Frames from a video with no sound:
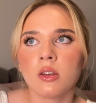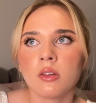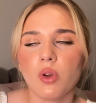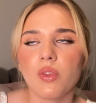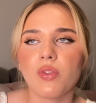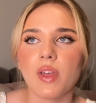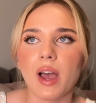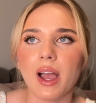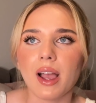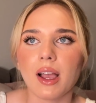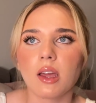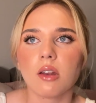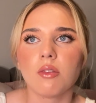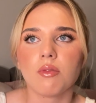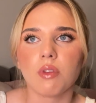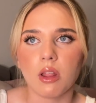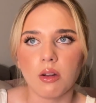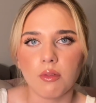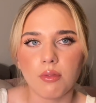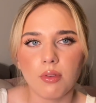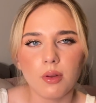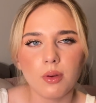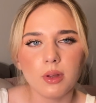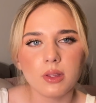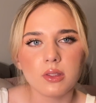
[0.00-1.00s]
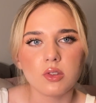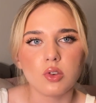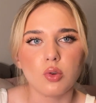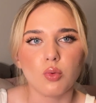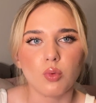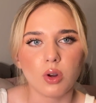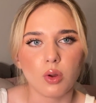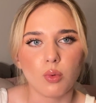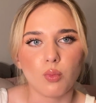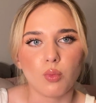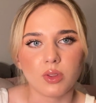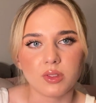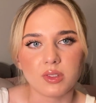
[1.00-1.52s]
with that kind of influence, you
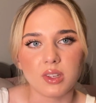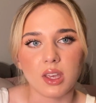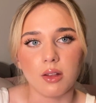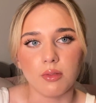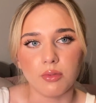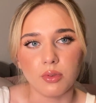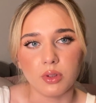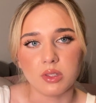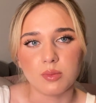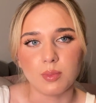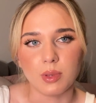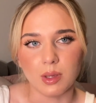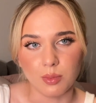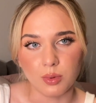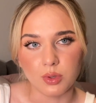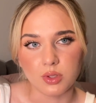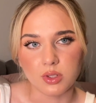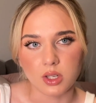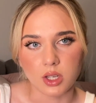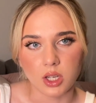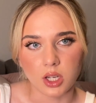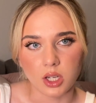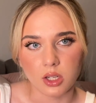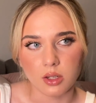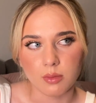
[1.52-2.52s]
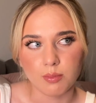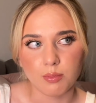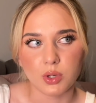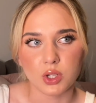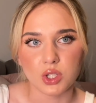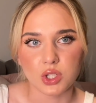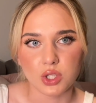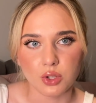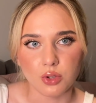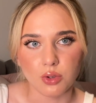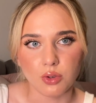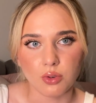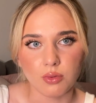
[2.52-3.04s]
wouldn't want to influence people to
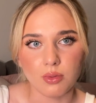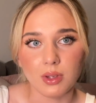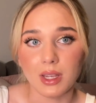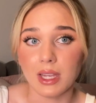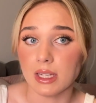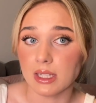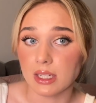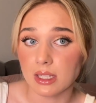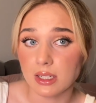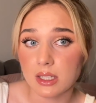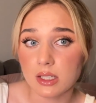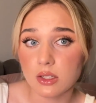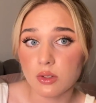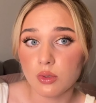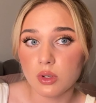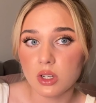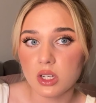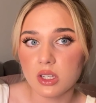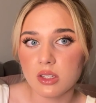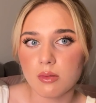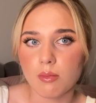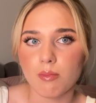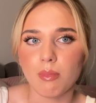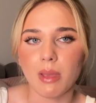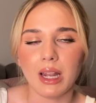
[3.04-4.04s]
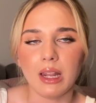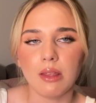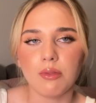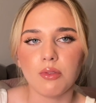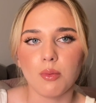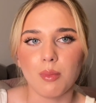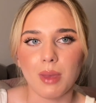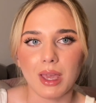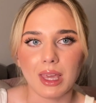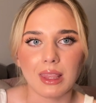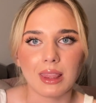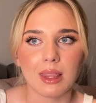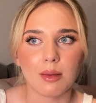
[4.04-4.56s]
pursue eating disorders, mainly if you're
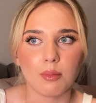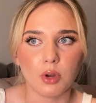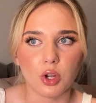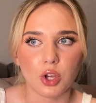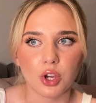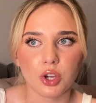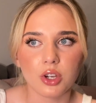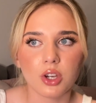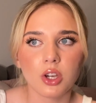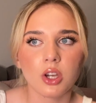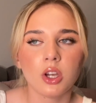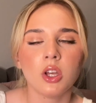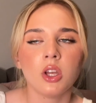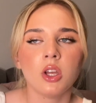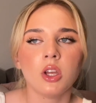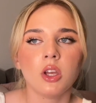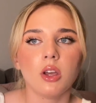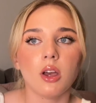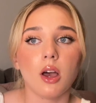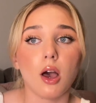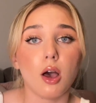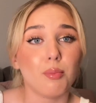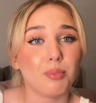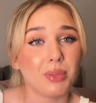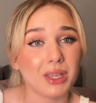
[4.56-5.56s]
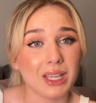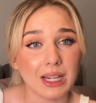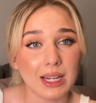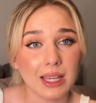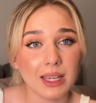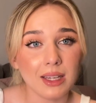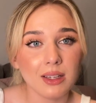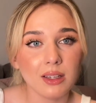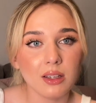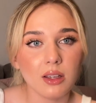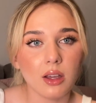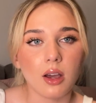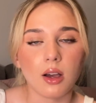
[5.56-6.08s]
making them look
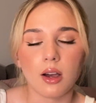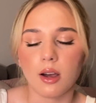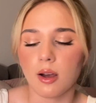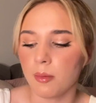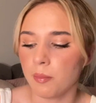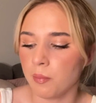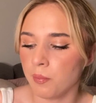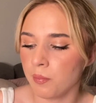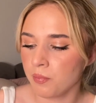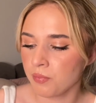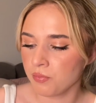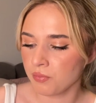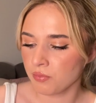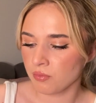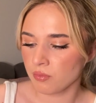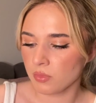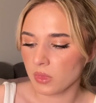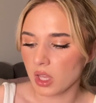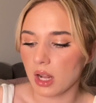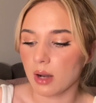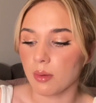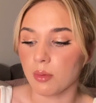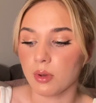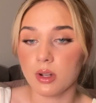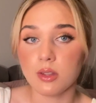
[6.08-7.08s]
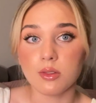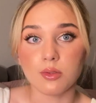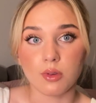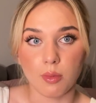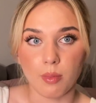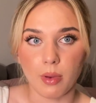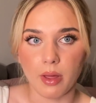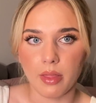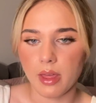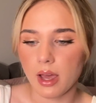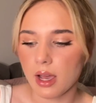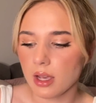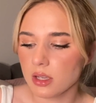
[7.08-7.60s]
appealing. And I'm going to talk
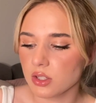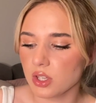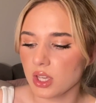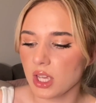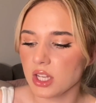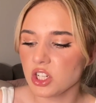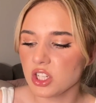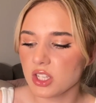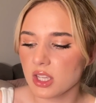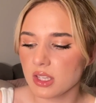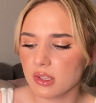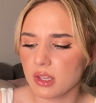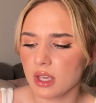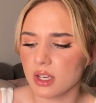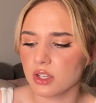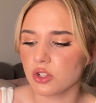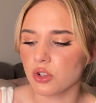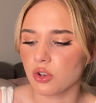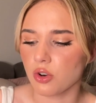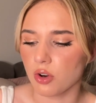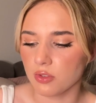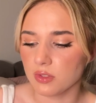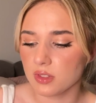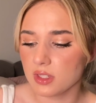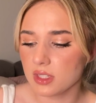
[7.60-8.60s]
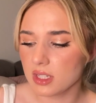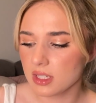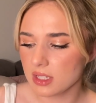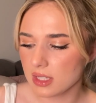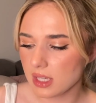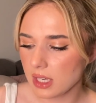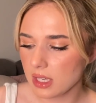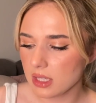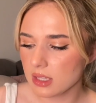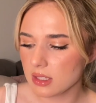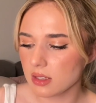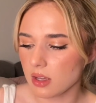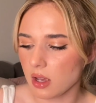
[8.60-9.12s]
about that. So he actually says he has Crohn's
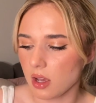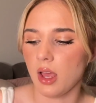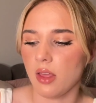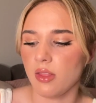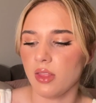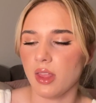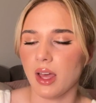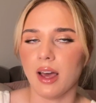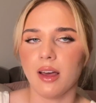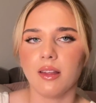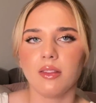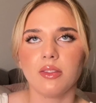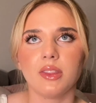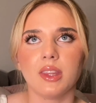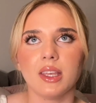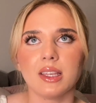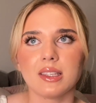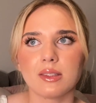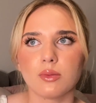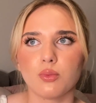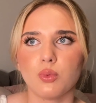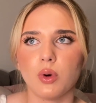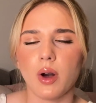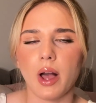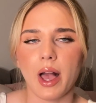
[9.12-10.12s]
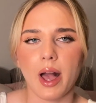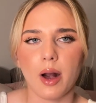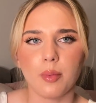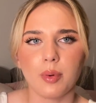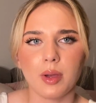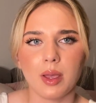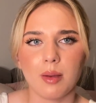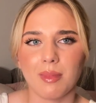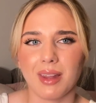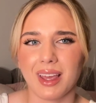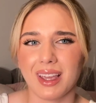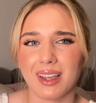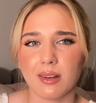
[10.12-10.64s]
disease and that this will help
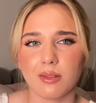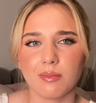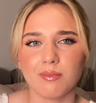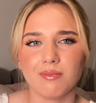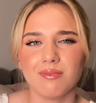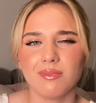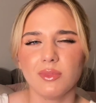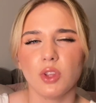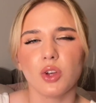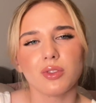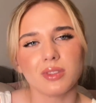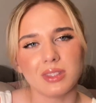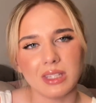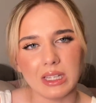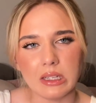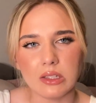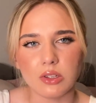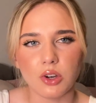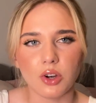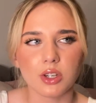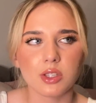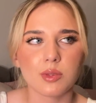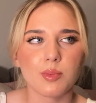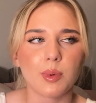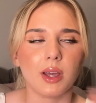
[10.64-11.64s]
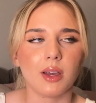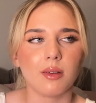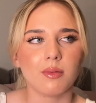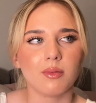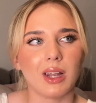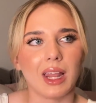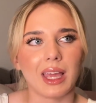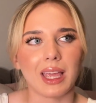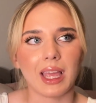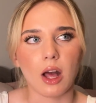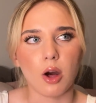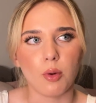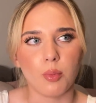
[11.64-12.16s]
him like not detox, but
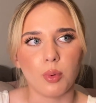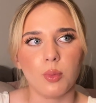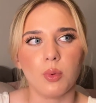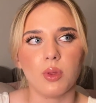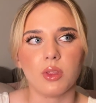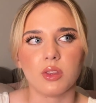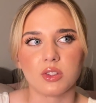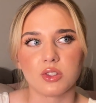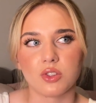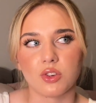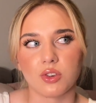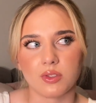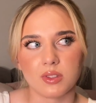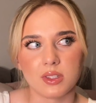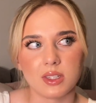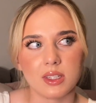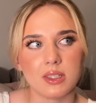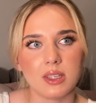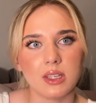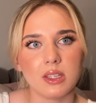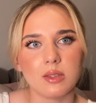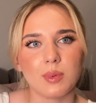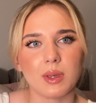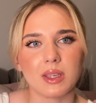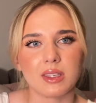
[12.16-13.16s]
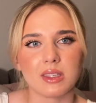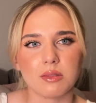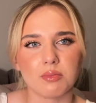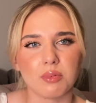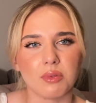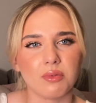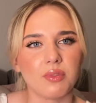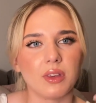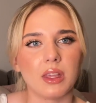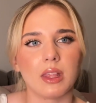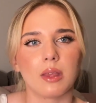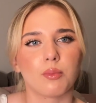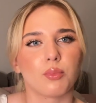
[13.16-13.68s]
like help him with his Crohn's disease because he's been
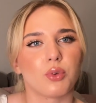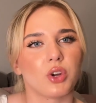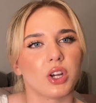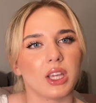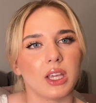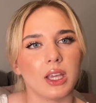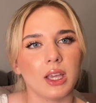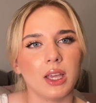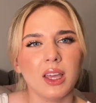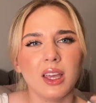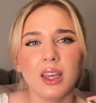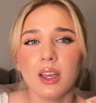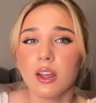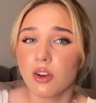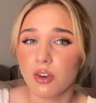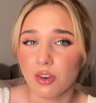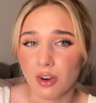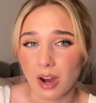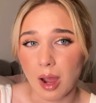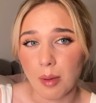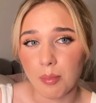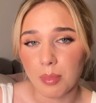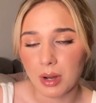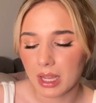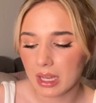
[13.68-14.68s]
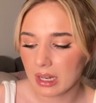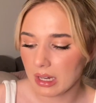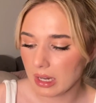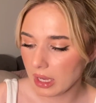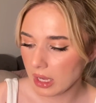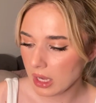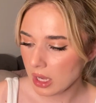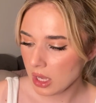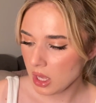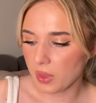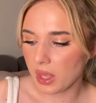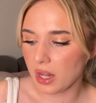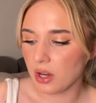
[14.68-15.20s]
feeling pretty crap
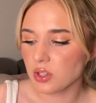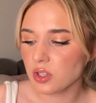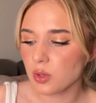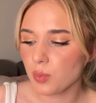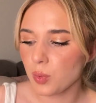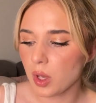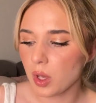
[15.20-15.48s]
lately. And he also